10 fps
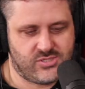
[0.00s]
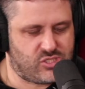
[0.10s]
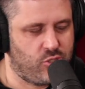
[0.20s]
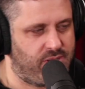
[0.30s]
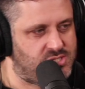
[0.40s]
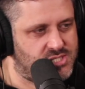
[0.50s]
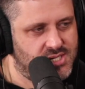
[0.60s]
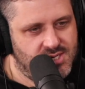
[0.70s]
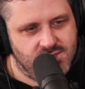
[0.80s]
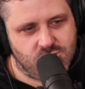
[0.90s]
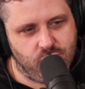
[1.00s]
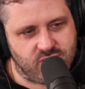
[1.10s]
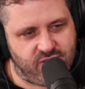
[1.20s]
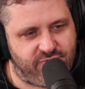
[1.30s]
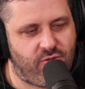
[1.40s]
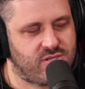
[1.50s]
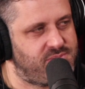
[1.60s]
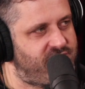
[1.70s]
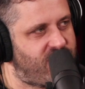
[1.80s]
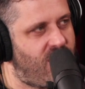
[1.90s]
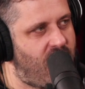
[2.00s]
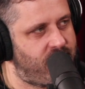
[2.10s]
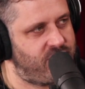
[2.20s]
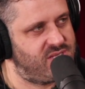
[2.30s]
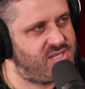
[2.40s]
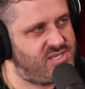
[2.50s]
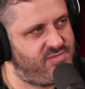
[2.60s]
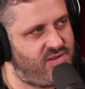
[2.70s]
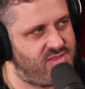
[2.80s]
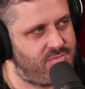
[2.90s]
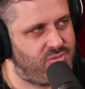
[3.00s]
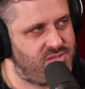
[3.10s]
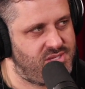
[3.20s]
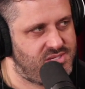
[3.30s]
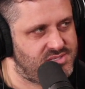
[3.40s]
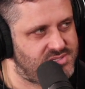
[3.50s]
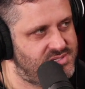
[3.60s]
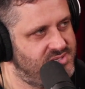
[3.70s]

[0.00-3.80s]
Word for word: there's too much enforcement of crime, and we need to defund the police.